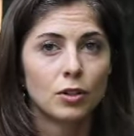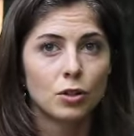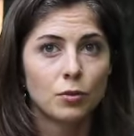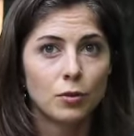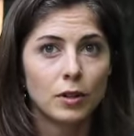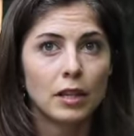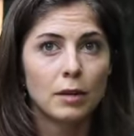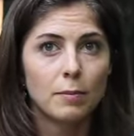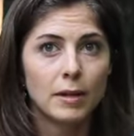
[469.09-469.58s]

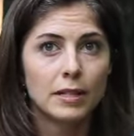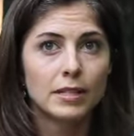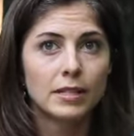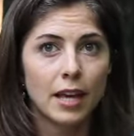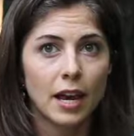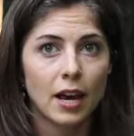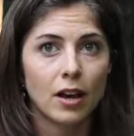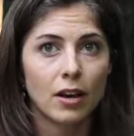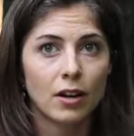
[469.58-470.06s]
really be
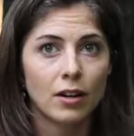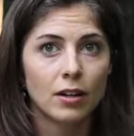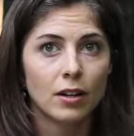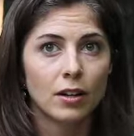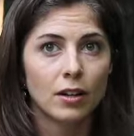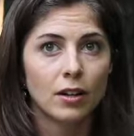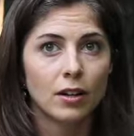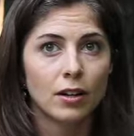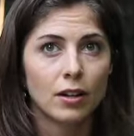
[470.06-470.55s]
scared,
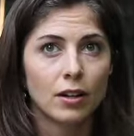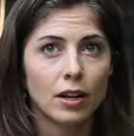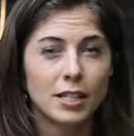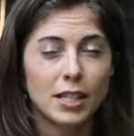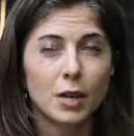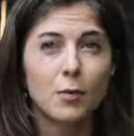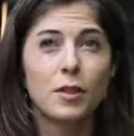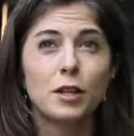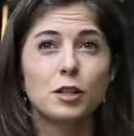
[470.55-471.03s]
because
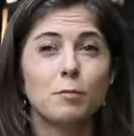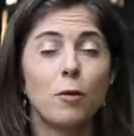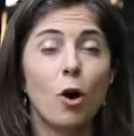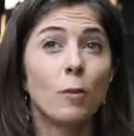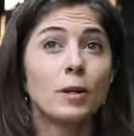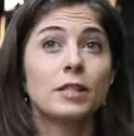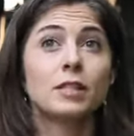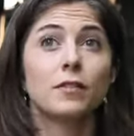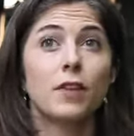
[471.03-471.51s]
there were these
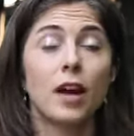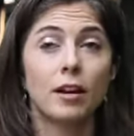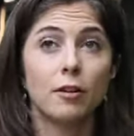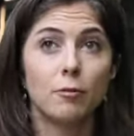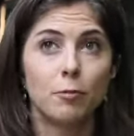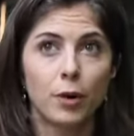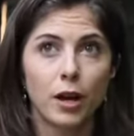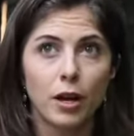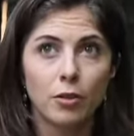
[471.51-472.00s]
moments of kind
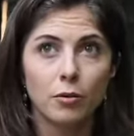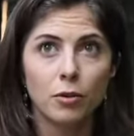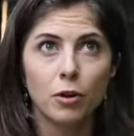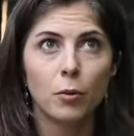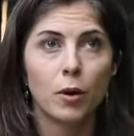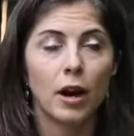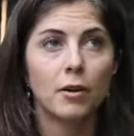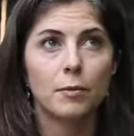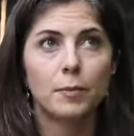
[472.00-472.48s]
of breakthrough
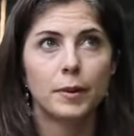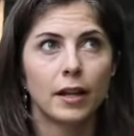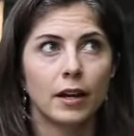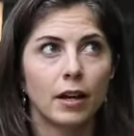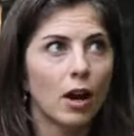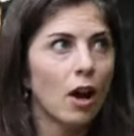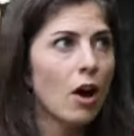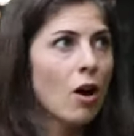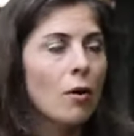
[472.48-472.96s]
where I would be
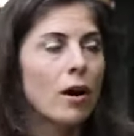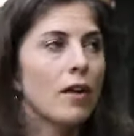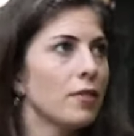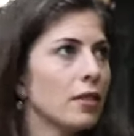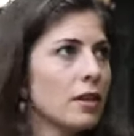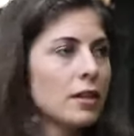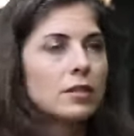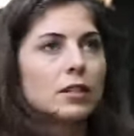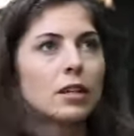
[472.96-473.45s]
like, oh,
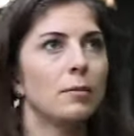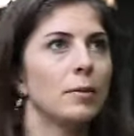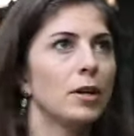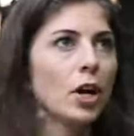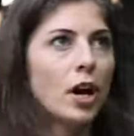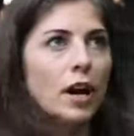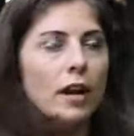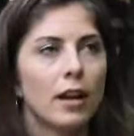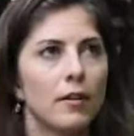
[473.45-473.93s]
everything's gonna be
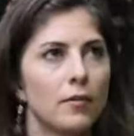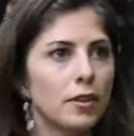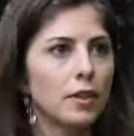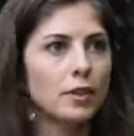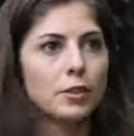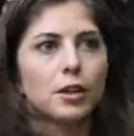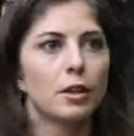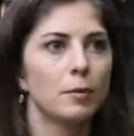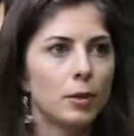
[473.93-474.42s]
great,
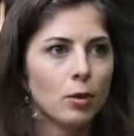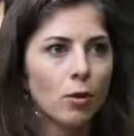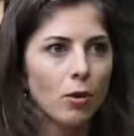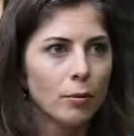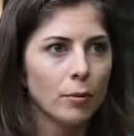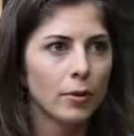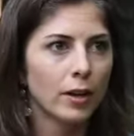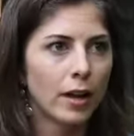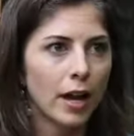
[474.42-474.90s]
everything's gonna be
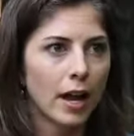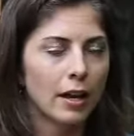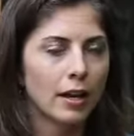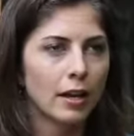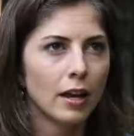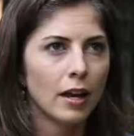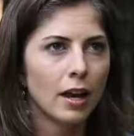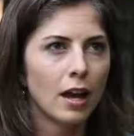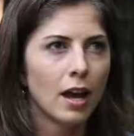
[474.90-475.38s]
normal again.
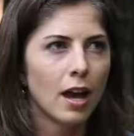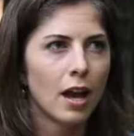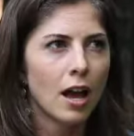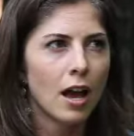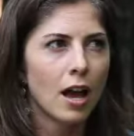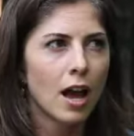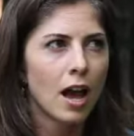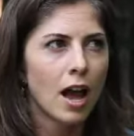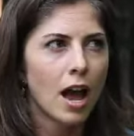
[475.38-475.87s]

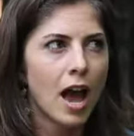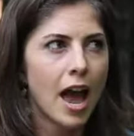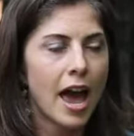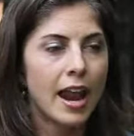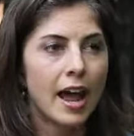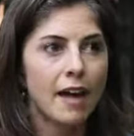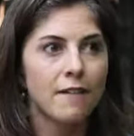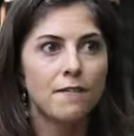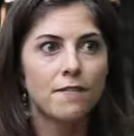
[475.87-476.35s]

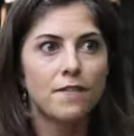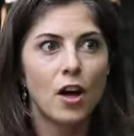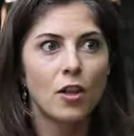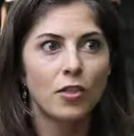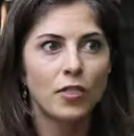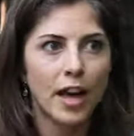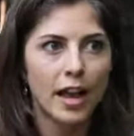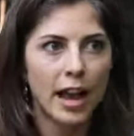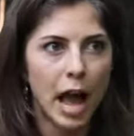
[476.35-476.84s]
And I
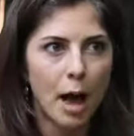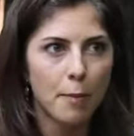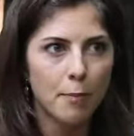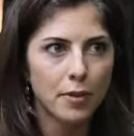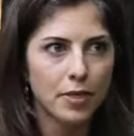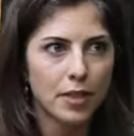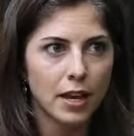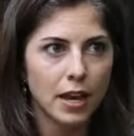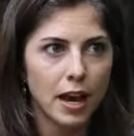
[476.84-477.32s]
felt that
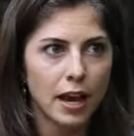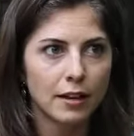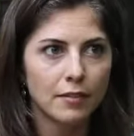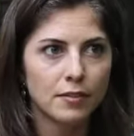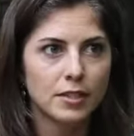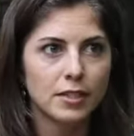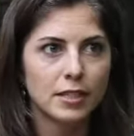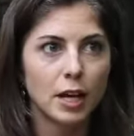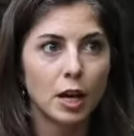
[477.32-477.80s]
apathy kind
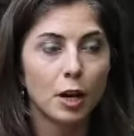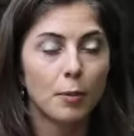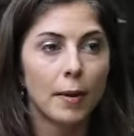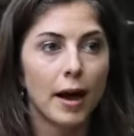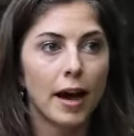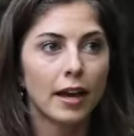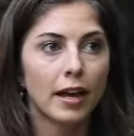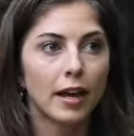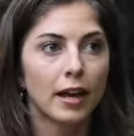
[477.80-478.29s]
of sink
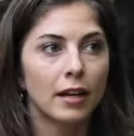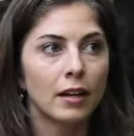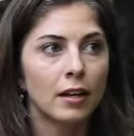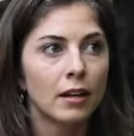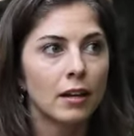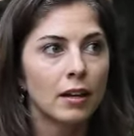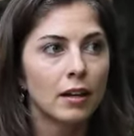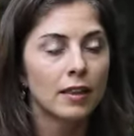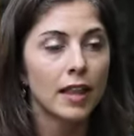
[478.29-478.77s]
back in
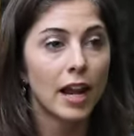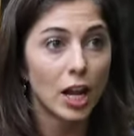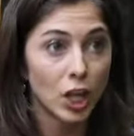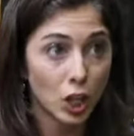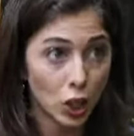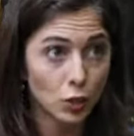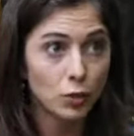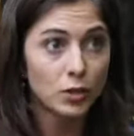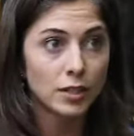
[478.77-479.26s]
that I
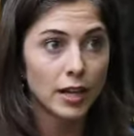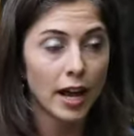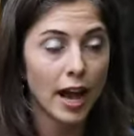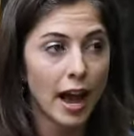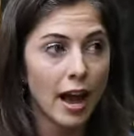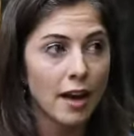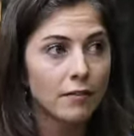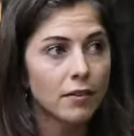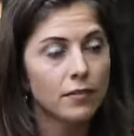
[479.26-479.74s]
used to
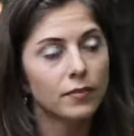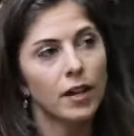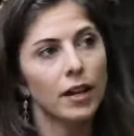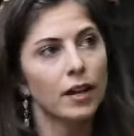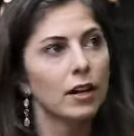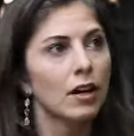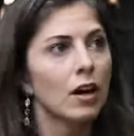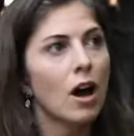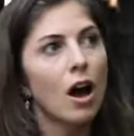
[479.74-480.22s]
have, of
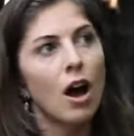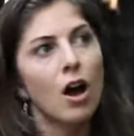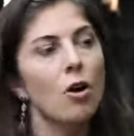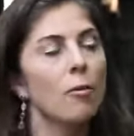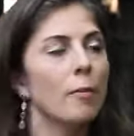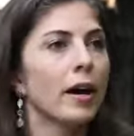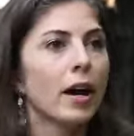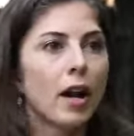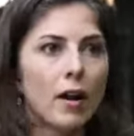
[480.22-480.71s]
like, oh,
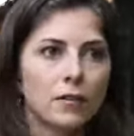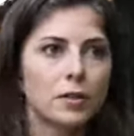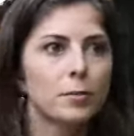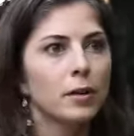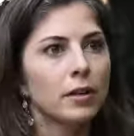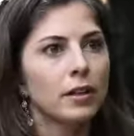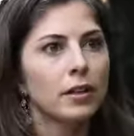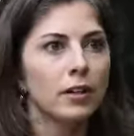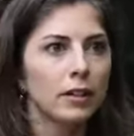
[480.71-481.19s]

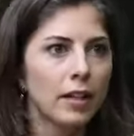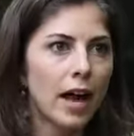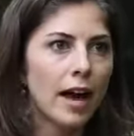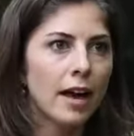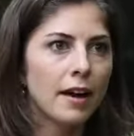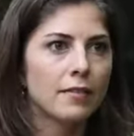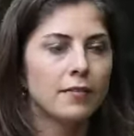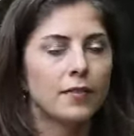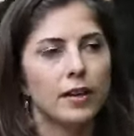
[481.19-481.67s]
comfortable little
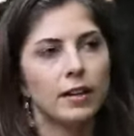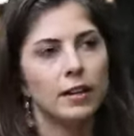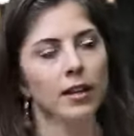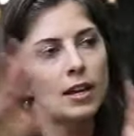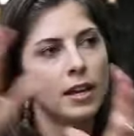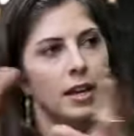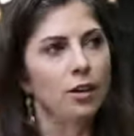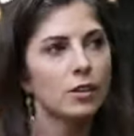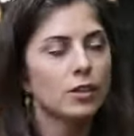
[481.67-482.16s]
life, and
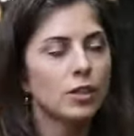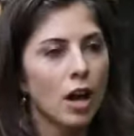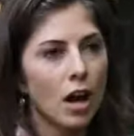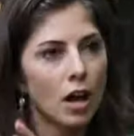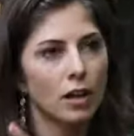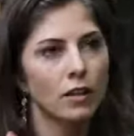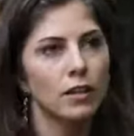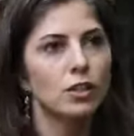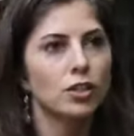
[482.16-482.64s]
here's
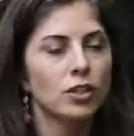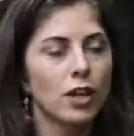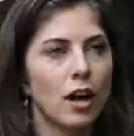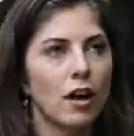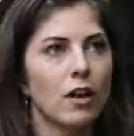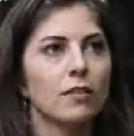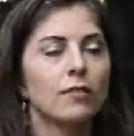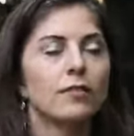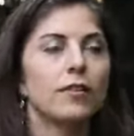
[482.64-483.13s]
God on the
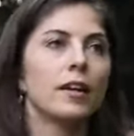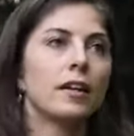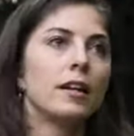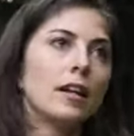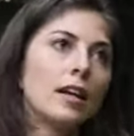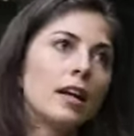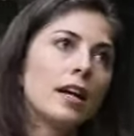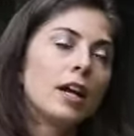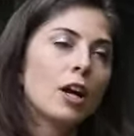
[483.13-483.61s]
shelf, and
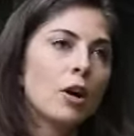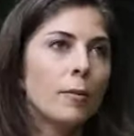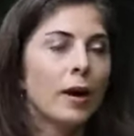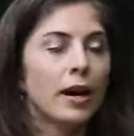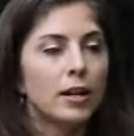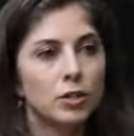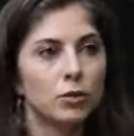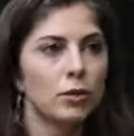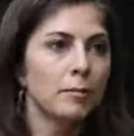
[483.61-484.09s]
here am
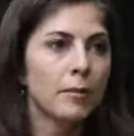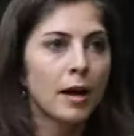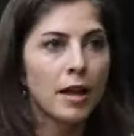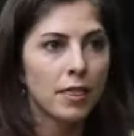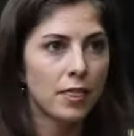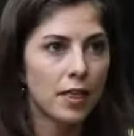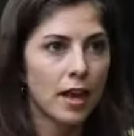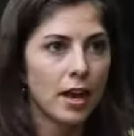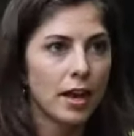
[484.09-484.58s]
I doing my
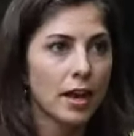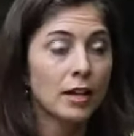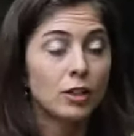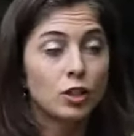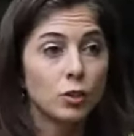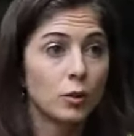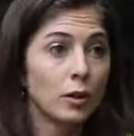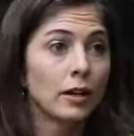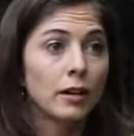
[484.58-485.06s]
thing
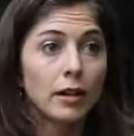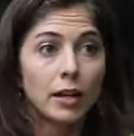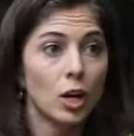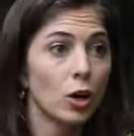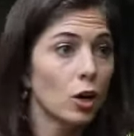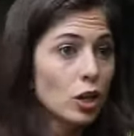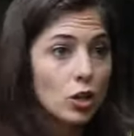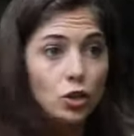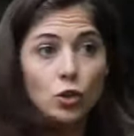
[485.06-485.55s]
and doing, you
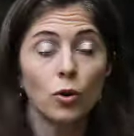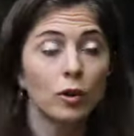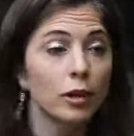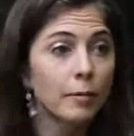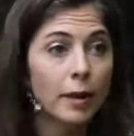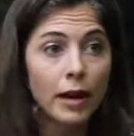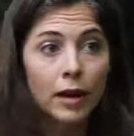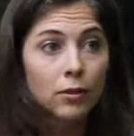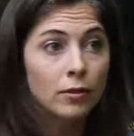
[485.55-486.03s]
know,
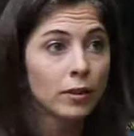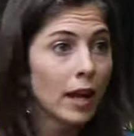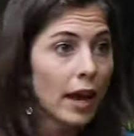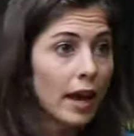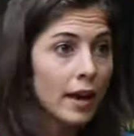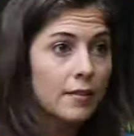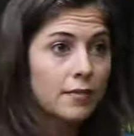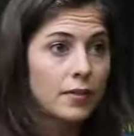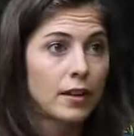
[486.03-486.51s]
controlling my own
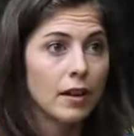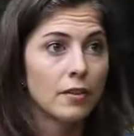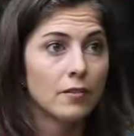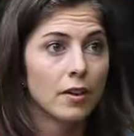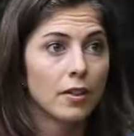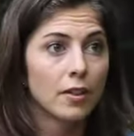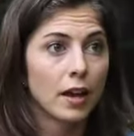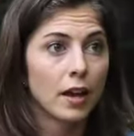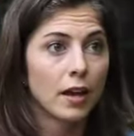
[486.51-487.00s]
life and
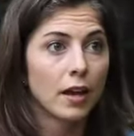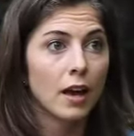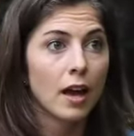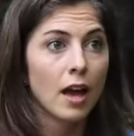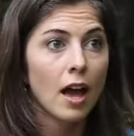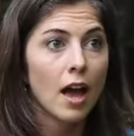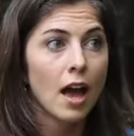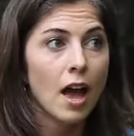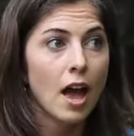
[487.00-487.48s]
everything.
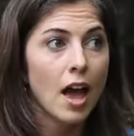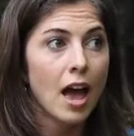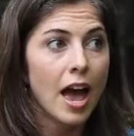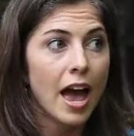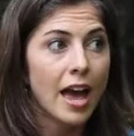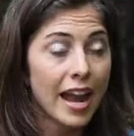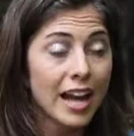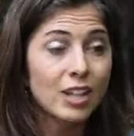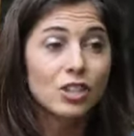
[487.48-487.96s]

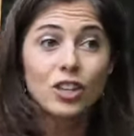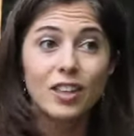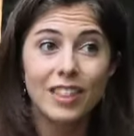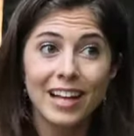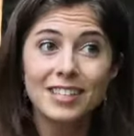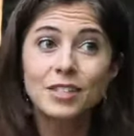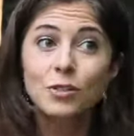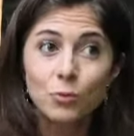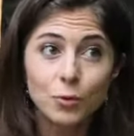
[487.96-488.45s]
And actually,
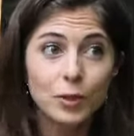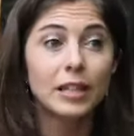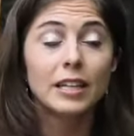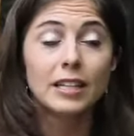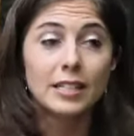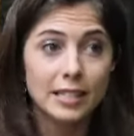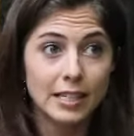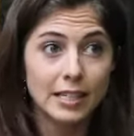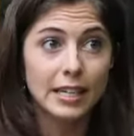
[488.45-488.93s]
that's a
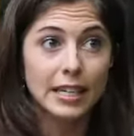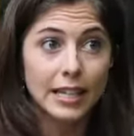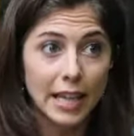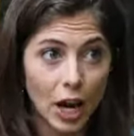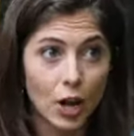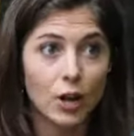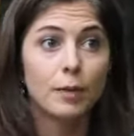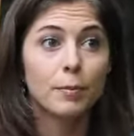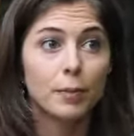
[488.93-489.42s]
really
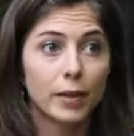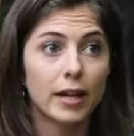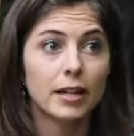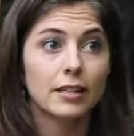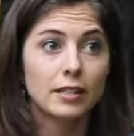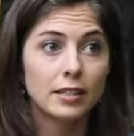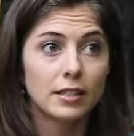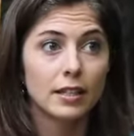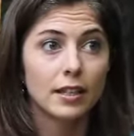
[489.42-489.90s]
scary
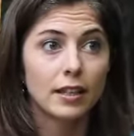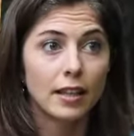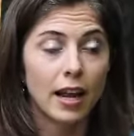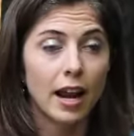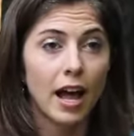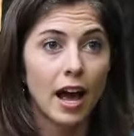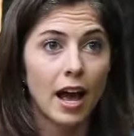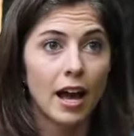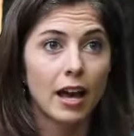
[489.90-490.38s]
place
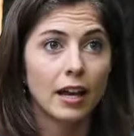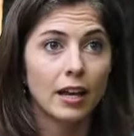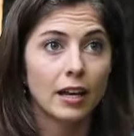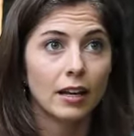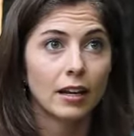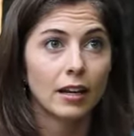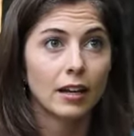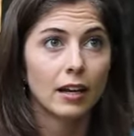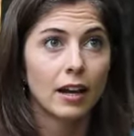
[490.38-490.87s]
that I
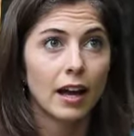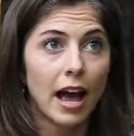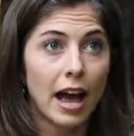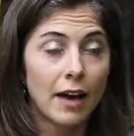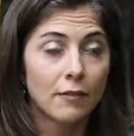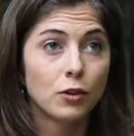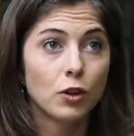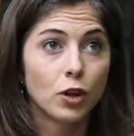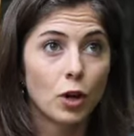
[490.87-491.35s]

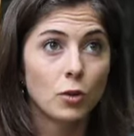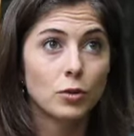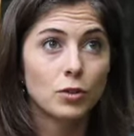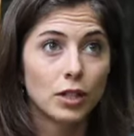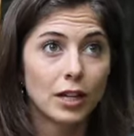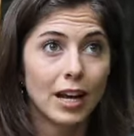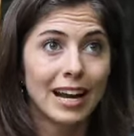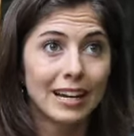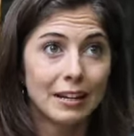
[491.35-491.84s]
have grown
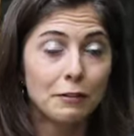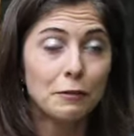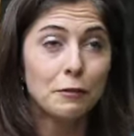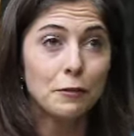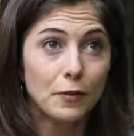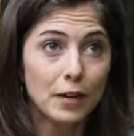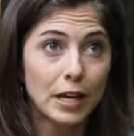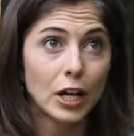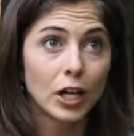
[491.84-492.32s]
to kind of
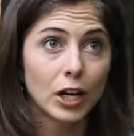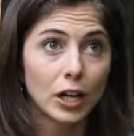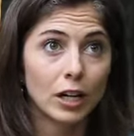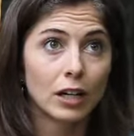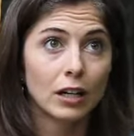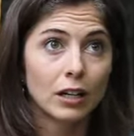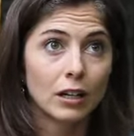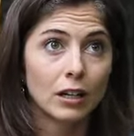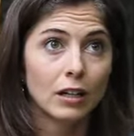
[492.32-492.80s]
fear
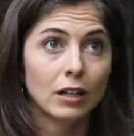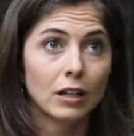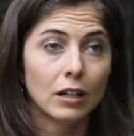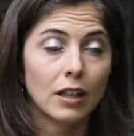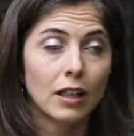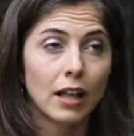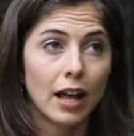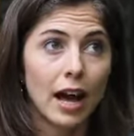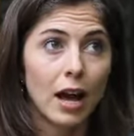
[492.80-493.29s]

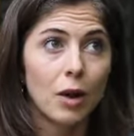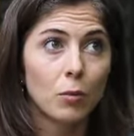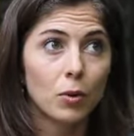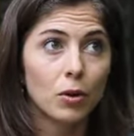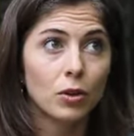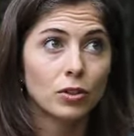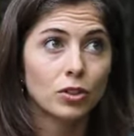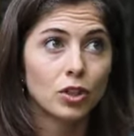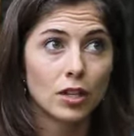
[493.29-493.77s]
that I
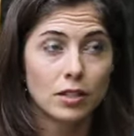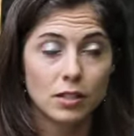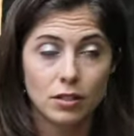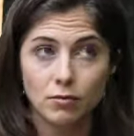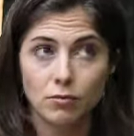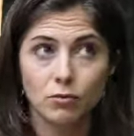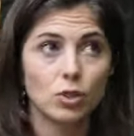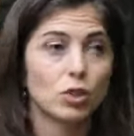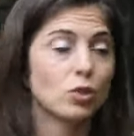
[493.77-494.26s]
will just
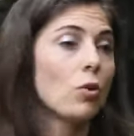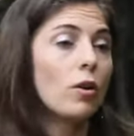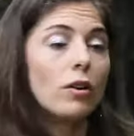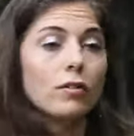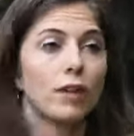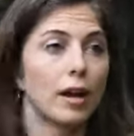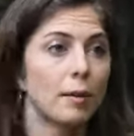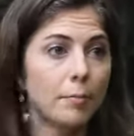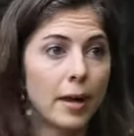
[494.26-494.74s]
resort
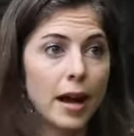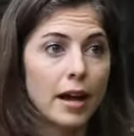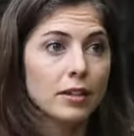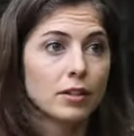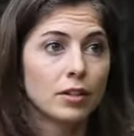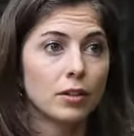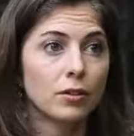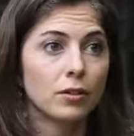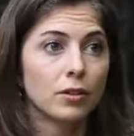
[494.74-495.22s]
right back
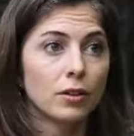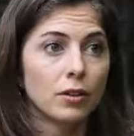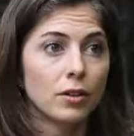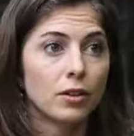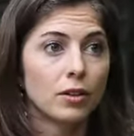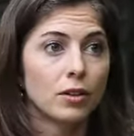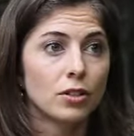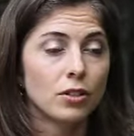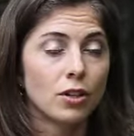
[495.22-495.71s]
to.
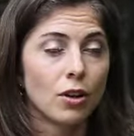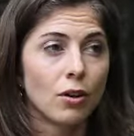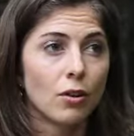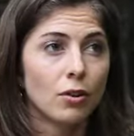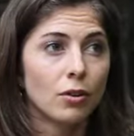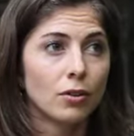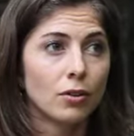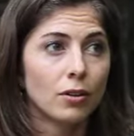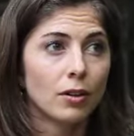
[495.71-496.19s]
So